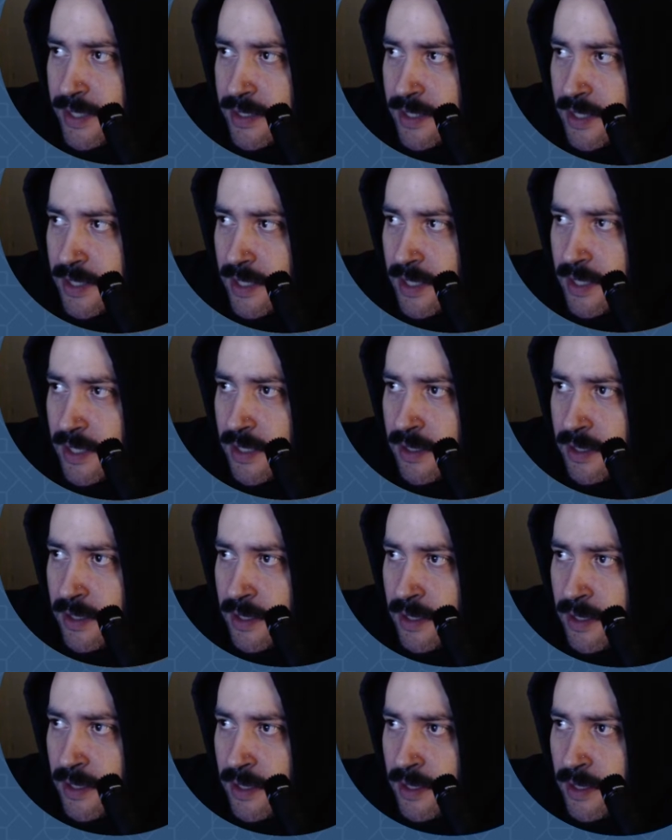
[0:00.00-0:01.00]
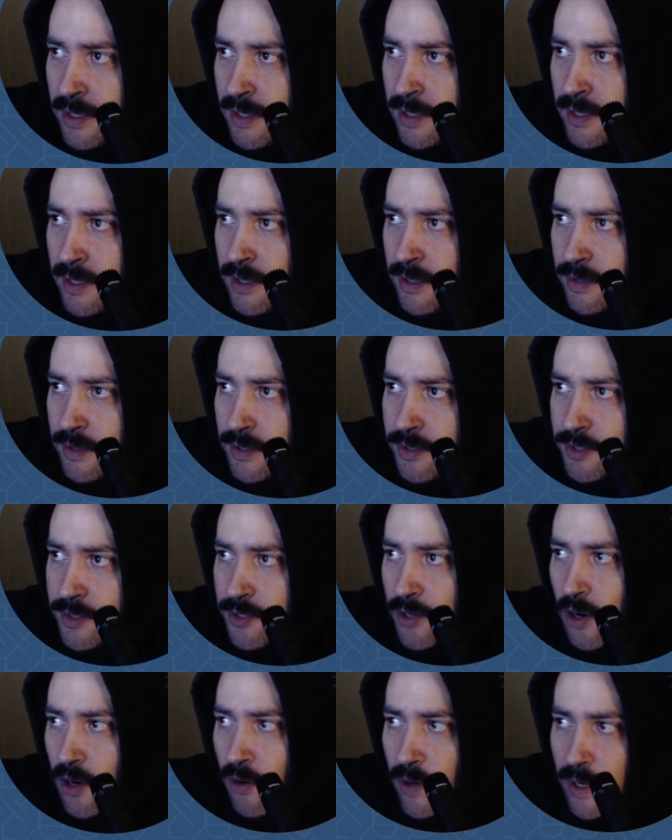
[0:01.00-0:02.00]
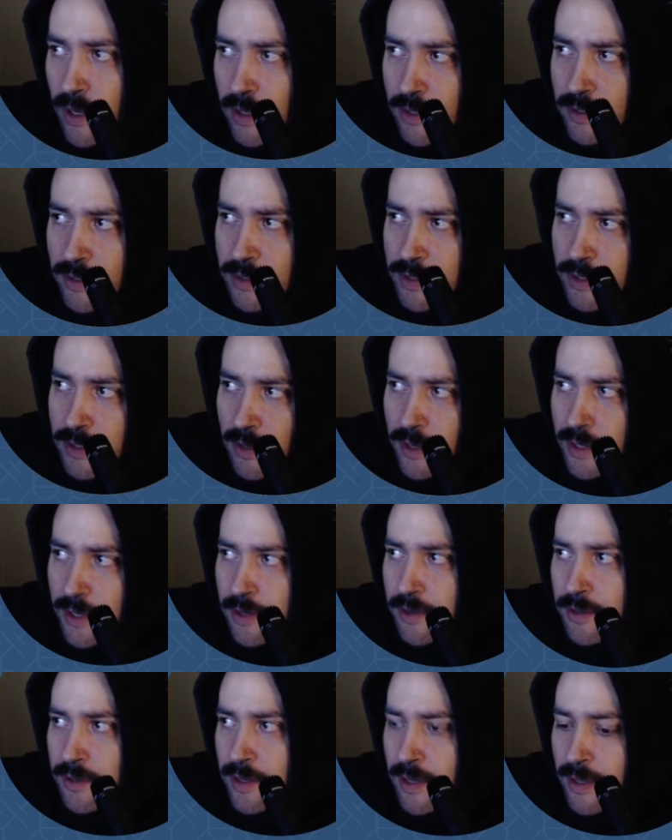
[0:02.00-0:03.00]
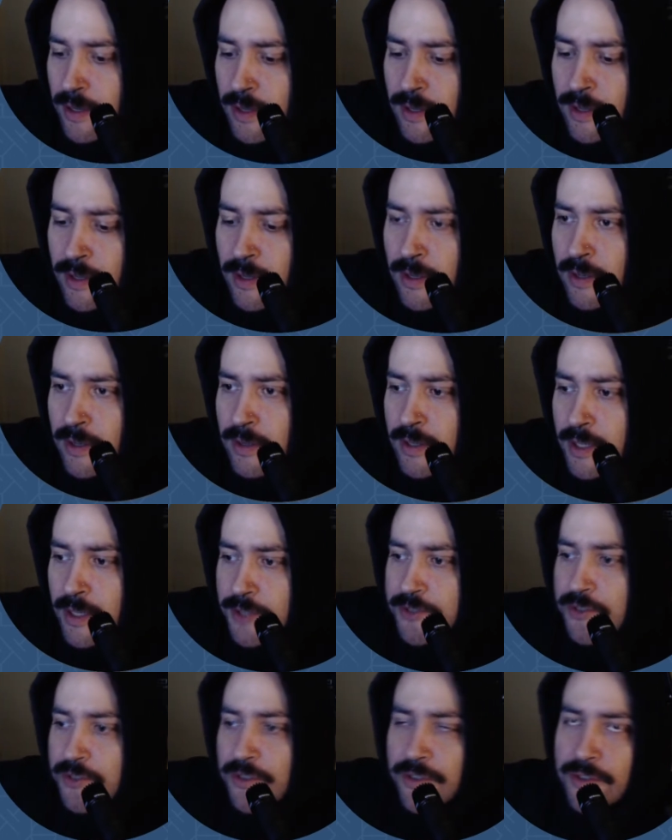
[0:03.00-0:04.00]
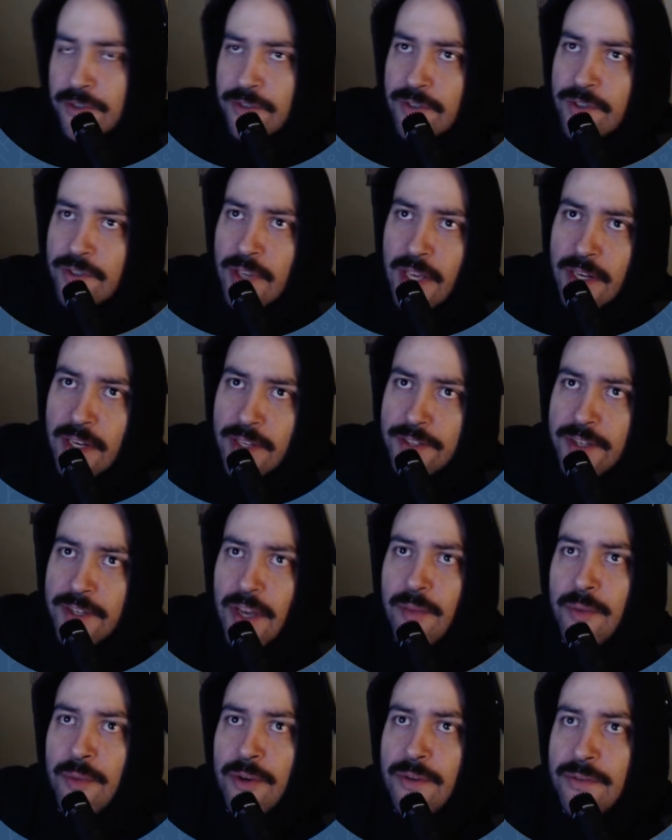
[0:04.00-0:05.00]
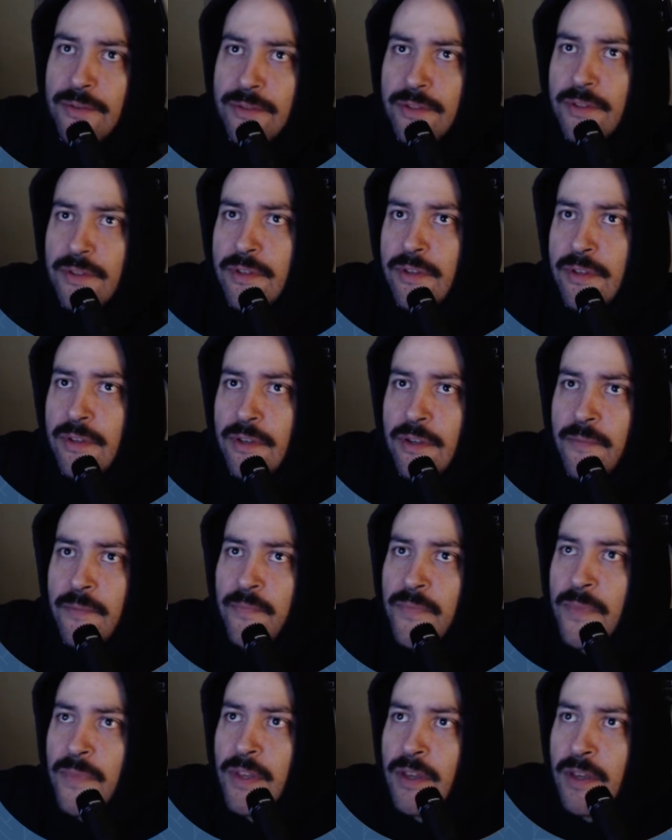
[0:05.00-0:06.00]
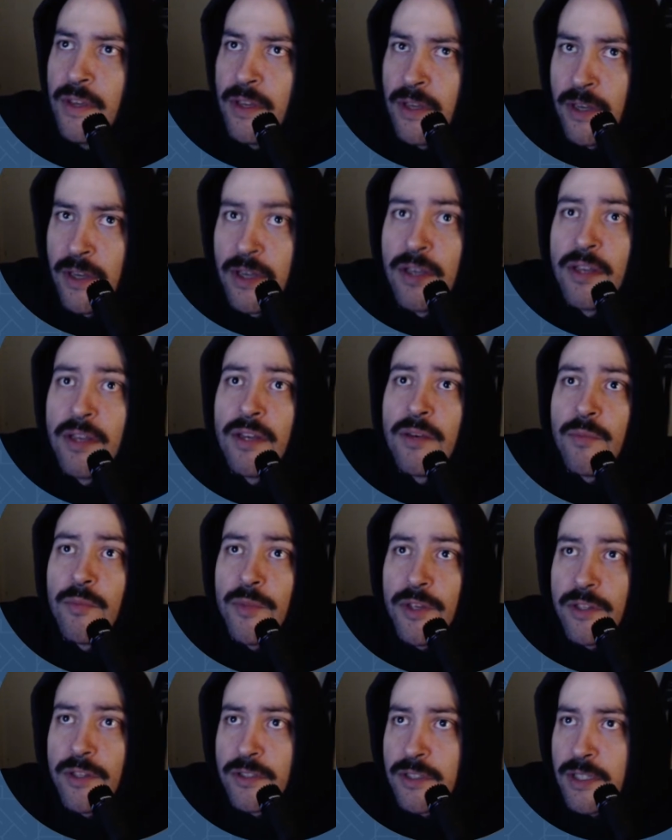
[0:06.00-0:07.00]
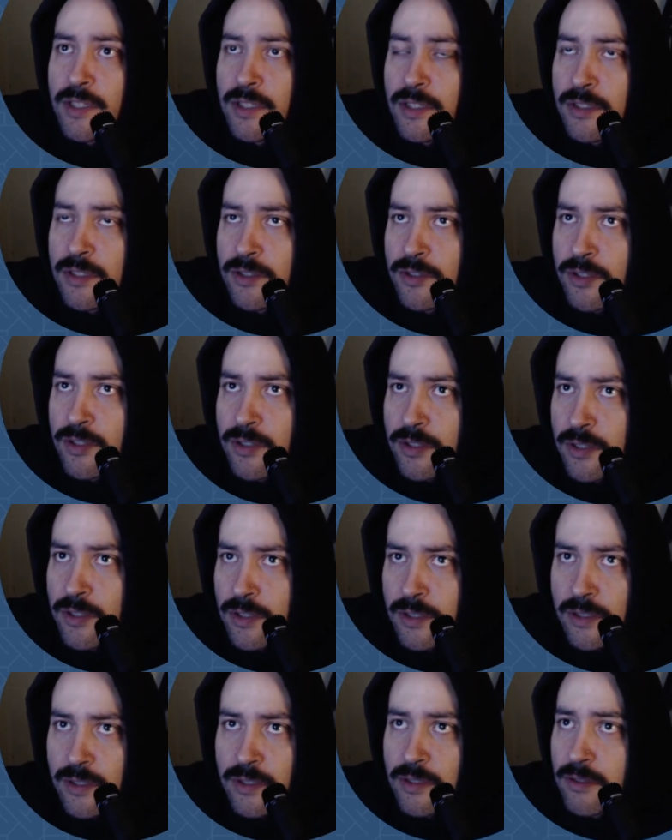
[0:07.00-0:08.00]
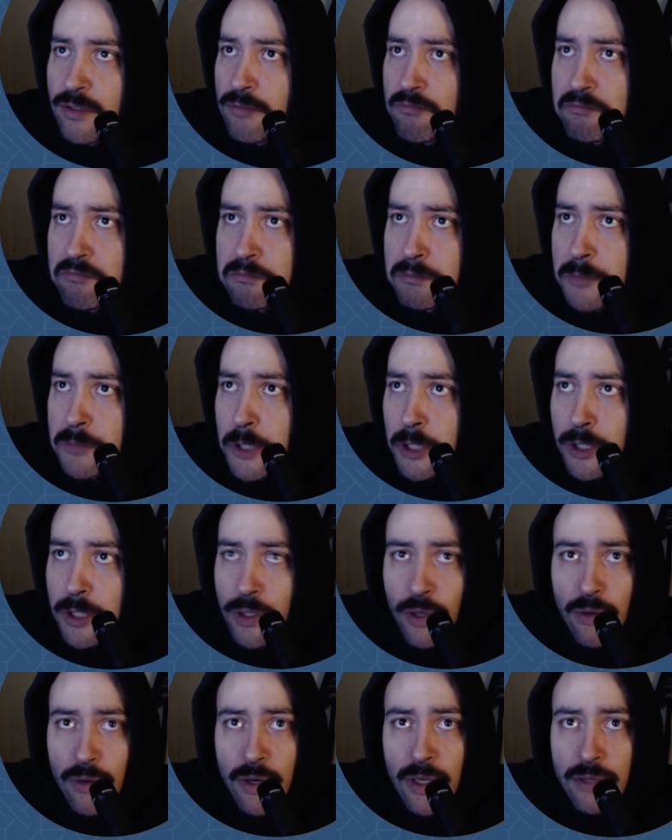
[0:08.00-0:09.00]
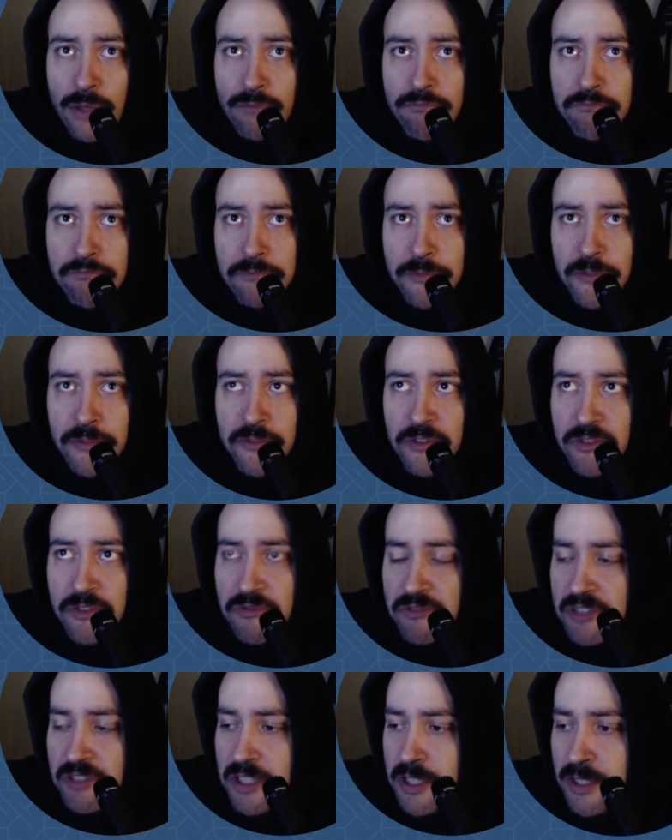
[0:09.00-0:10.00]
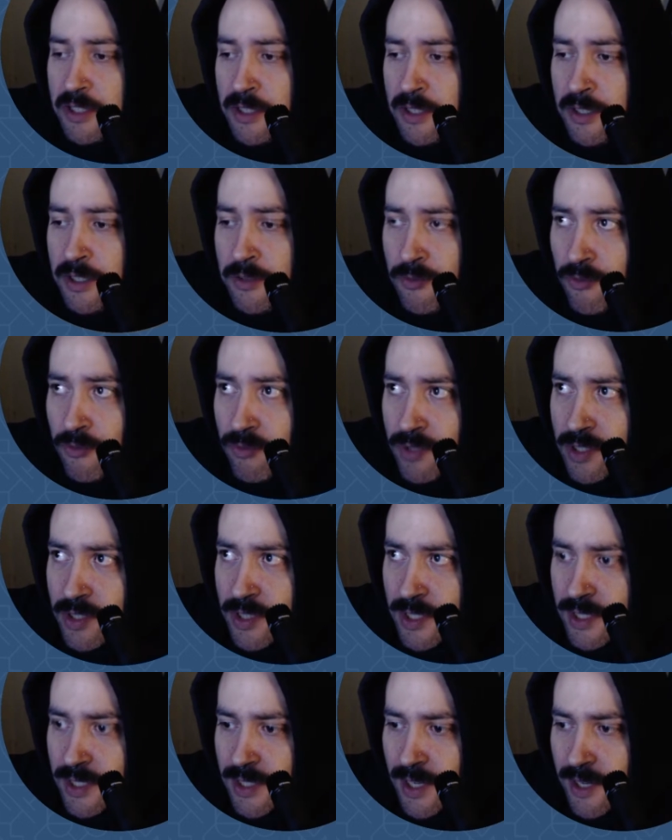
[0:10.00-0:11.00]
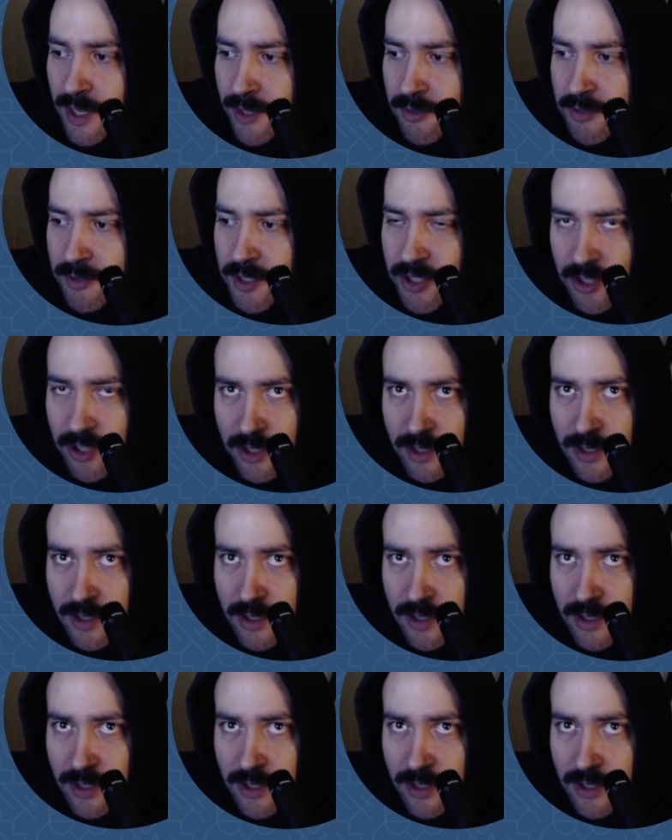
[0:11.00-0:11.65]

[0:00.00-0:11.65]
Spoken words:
in this URL so I don't introduce any typos. But you can see this is just a URL. Feel free to visit it at your leisure.